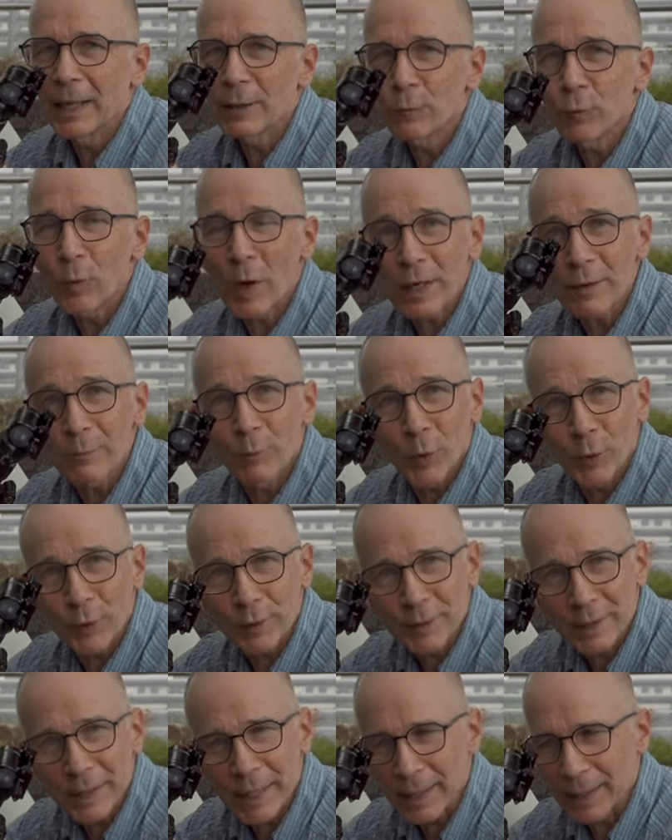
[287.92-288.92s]
And one more
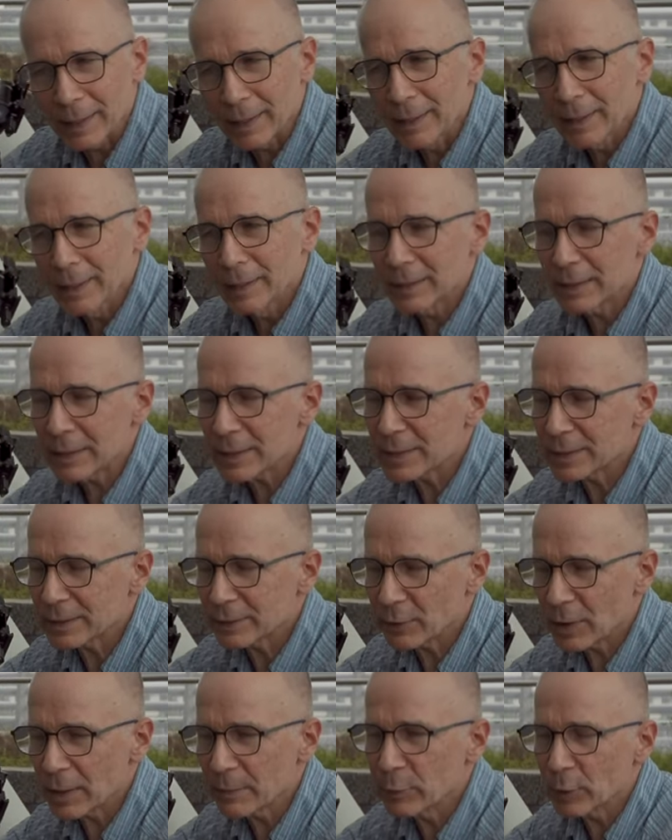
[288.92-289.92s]
thing, this
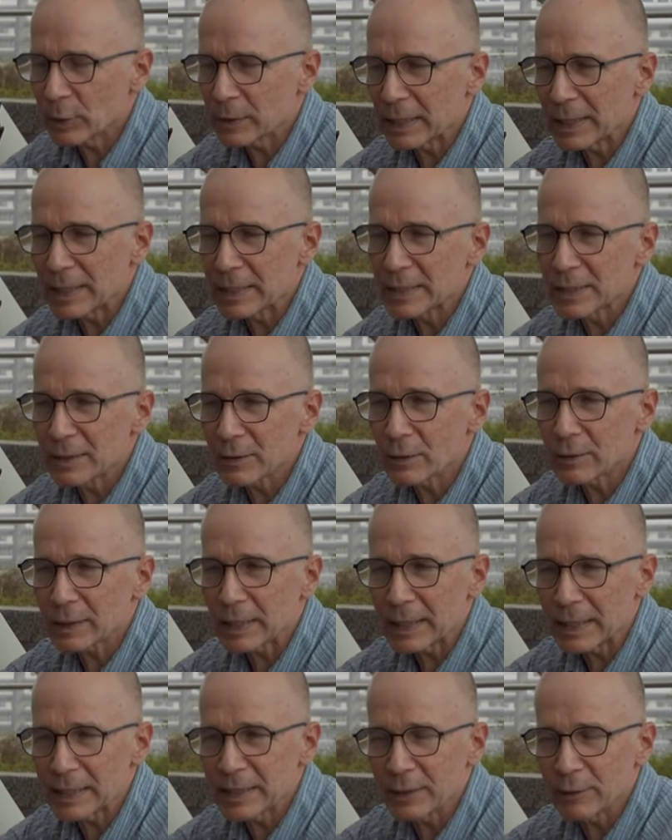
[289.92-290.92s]
tripod is not
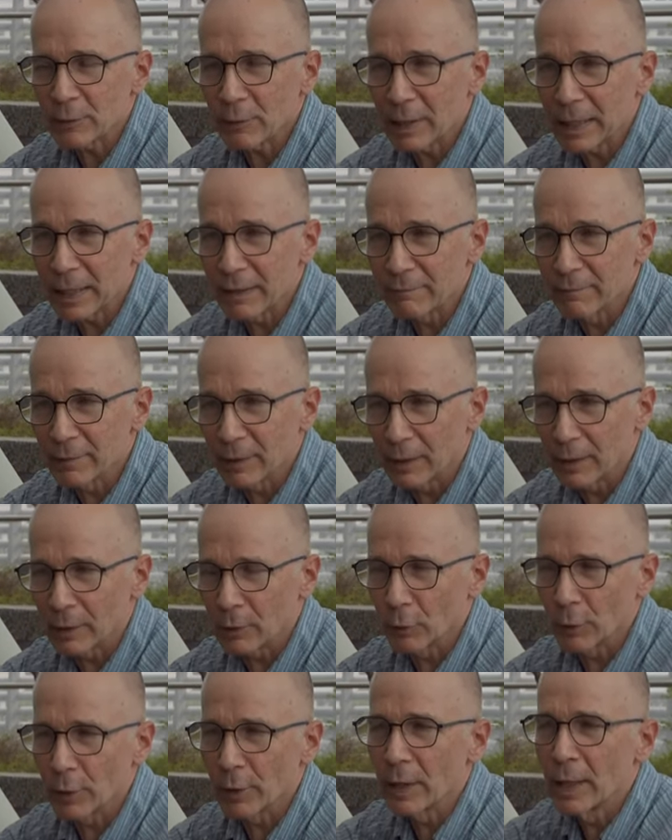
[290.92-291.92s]
easy to level
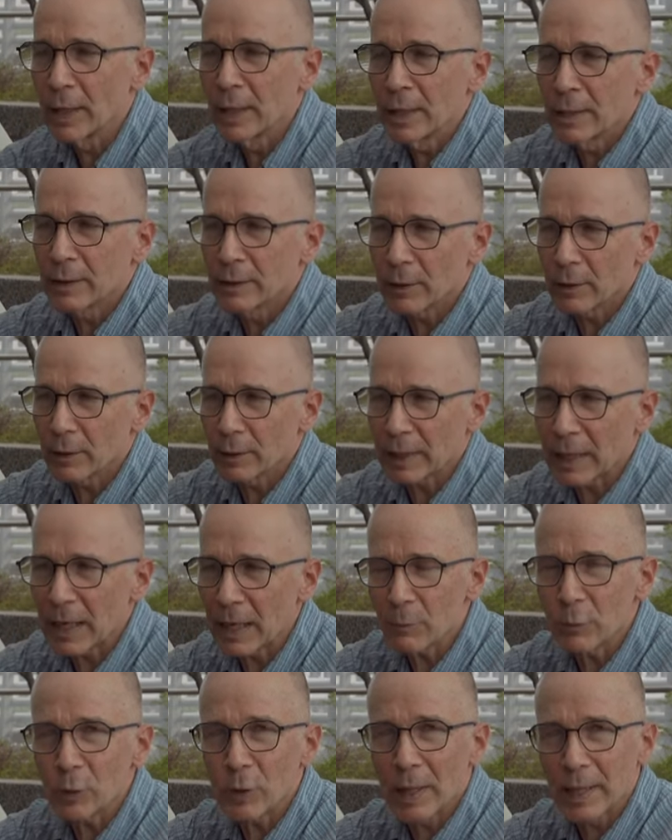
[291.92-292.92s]
or the
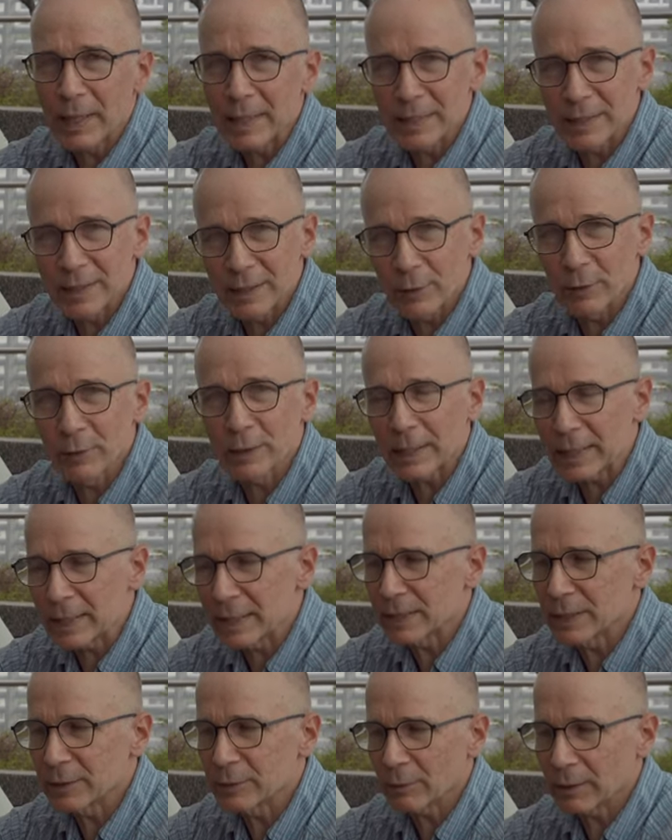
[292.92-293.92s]
camera is not
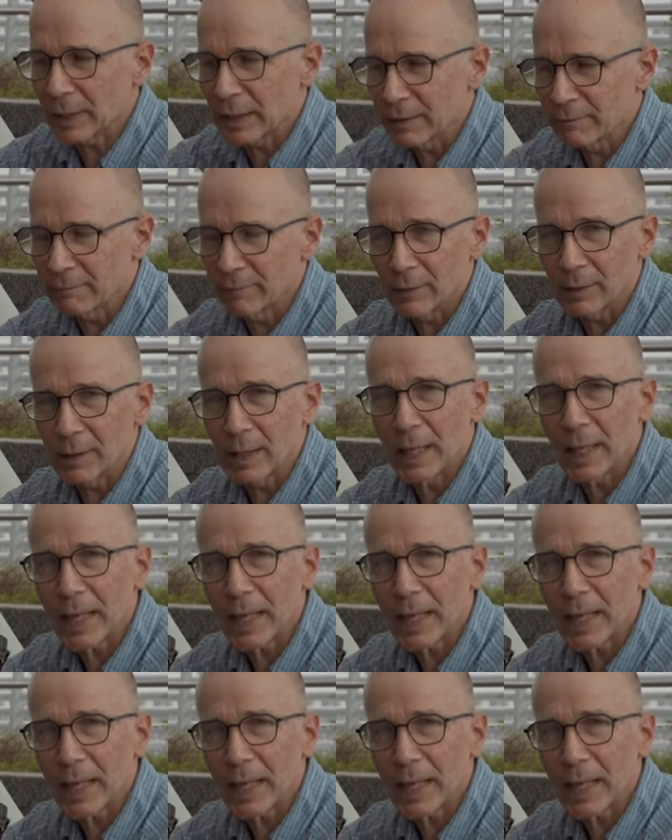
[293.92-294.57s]
easy to level.